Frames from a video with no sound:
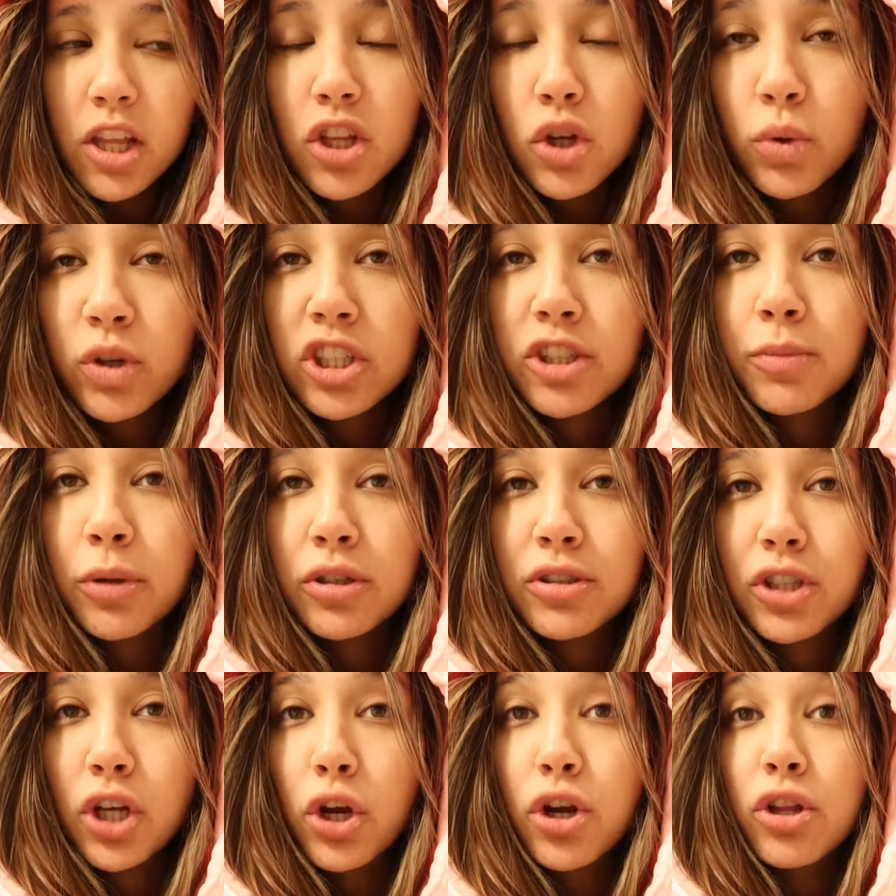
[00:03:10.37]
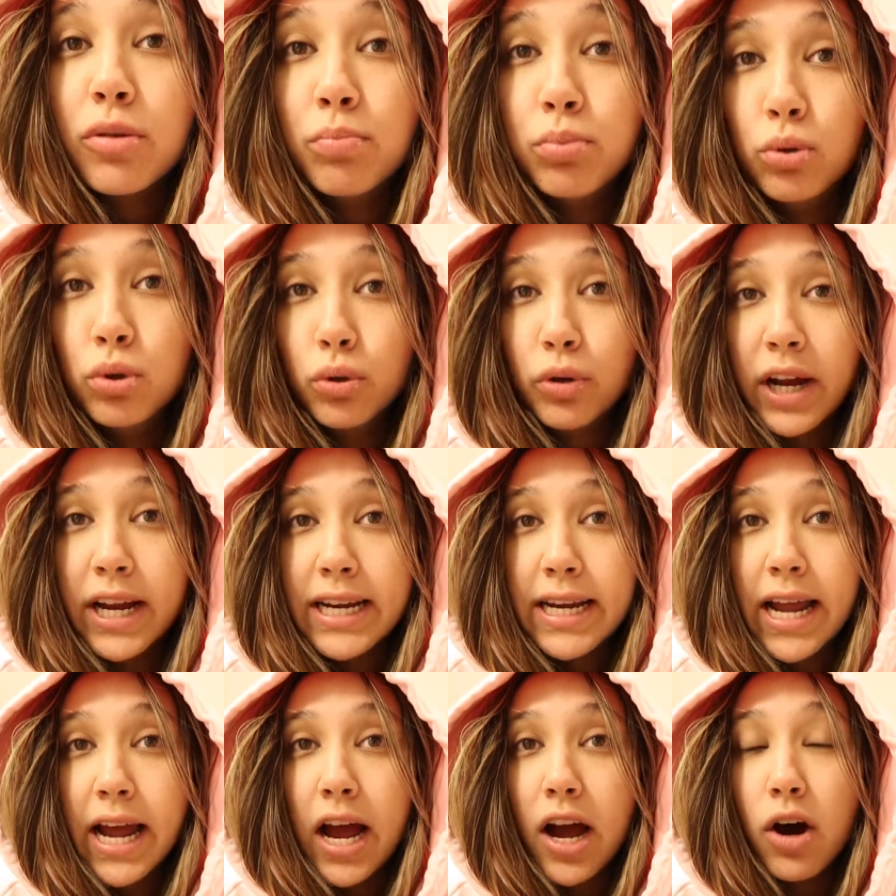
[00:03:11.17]
so we're supposed to go to the pool
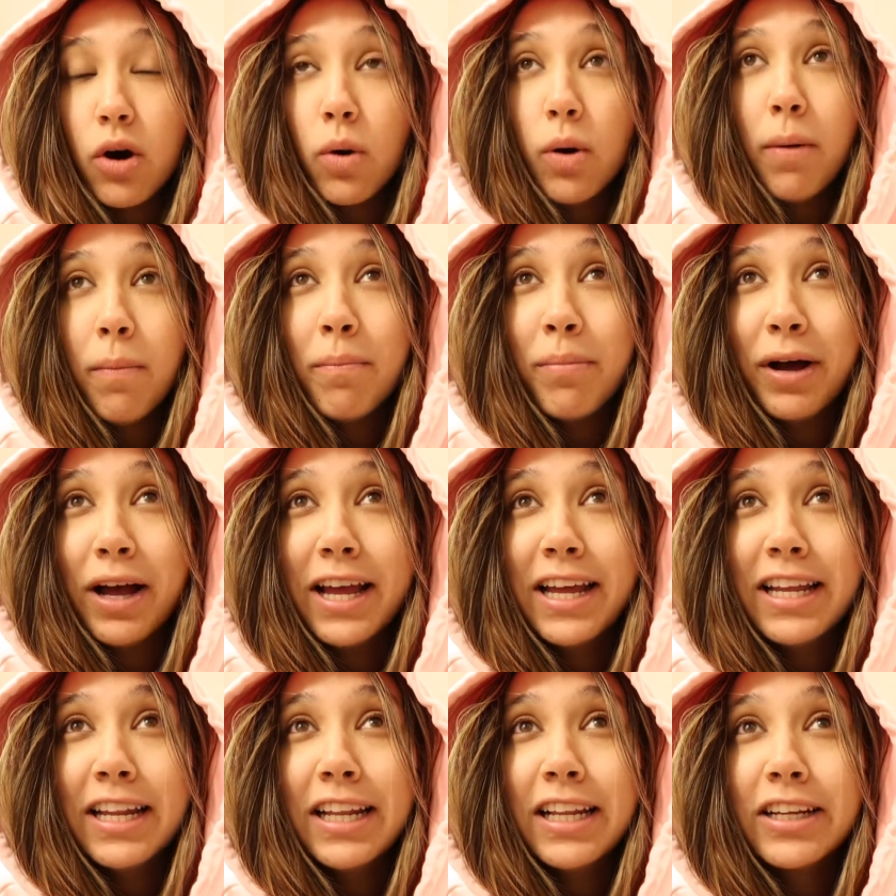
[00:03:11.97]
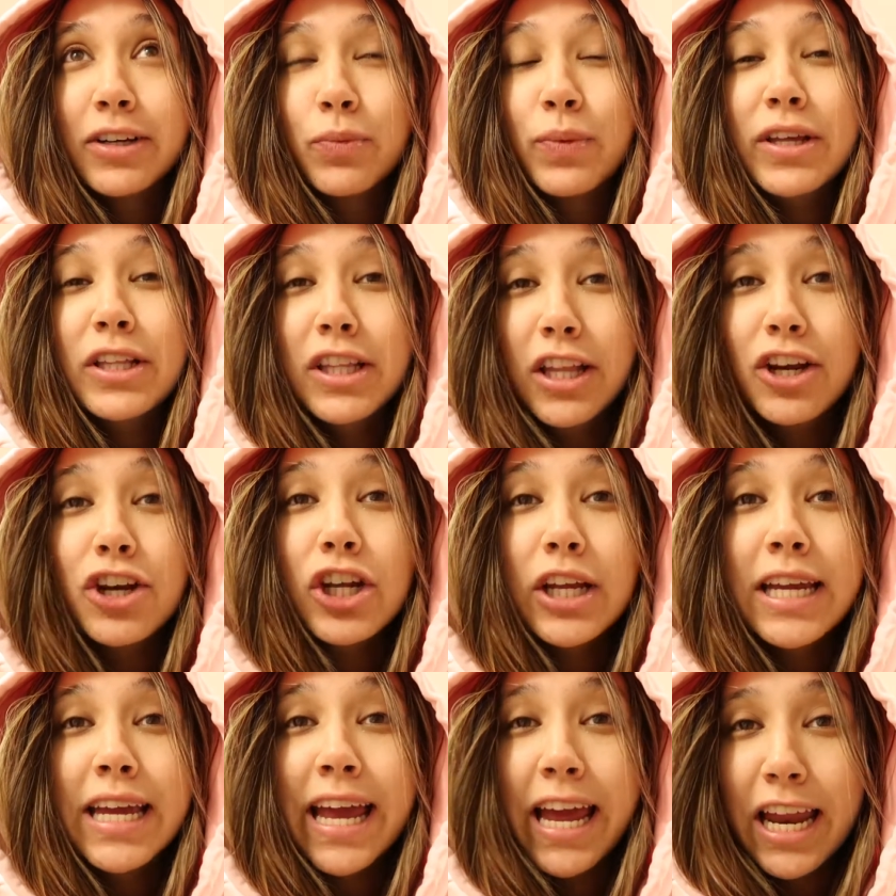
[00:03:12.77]
right now but we
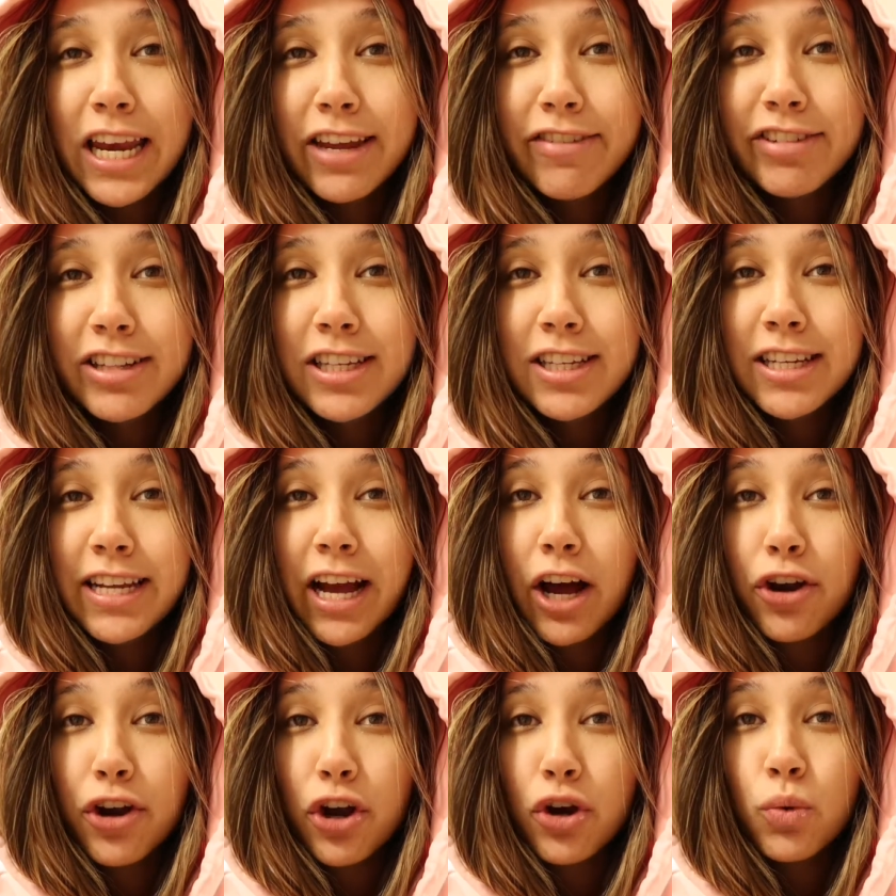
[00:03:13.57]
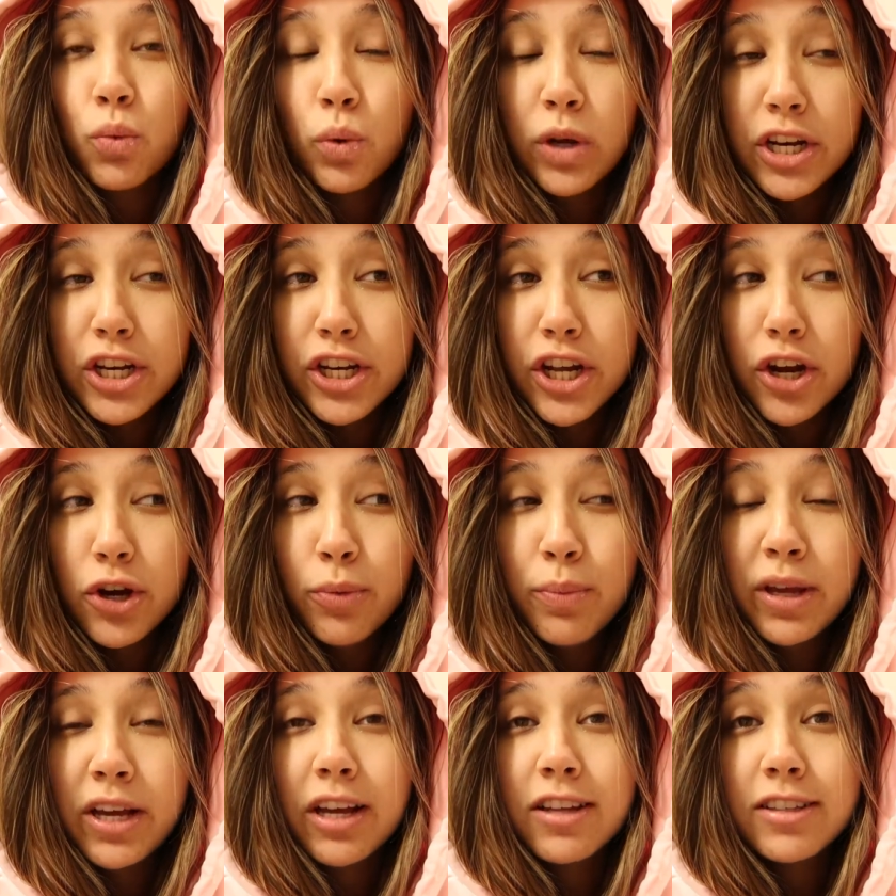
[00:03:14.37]
literally can't even see out our
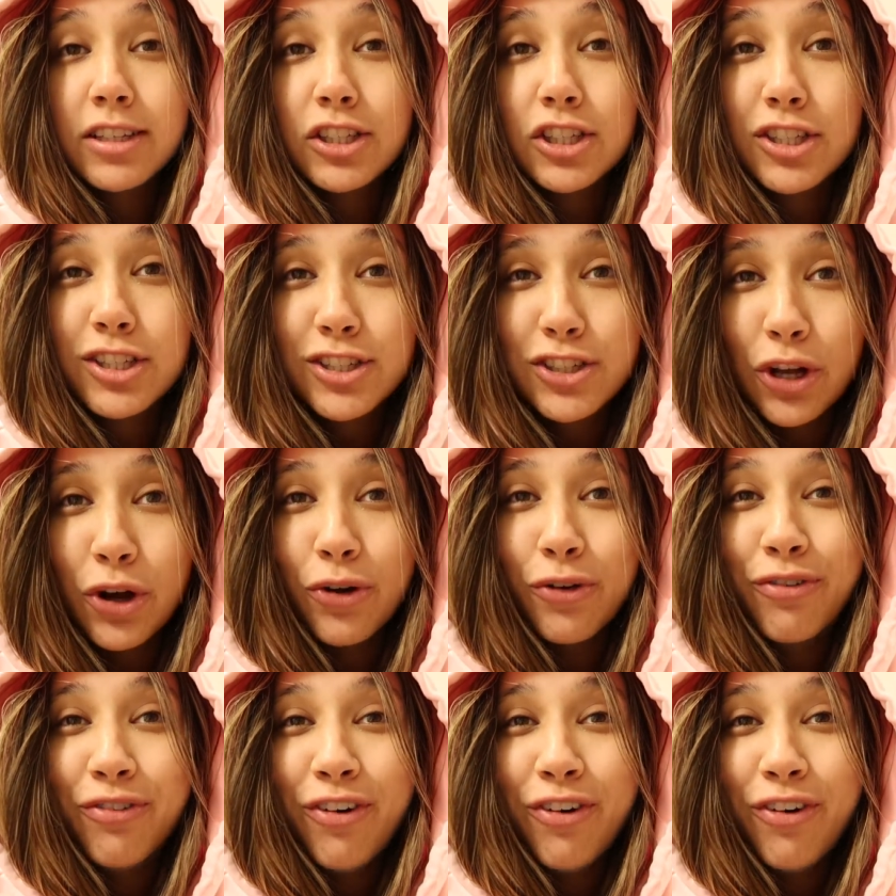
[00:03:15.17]
window because it's so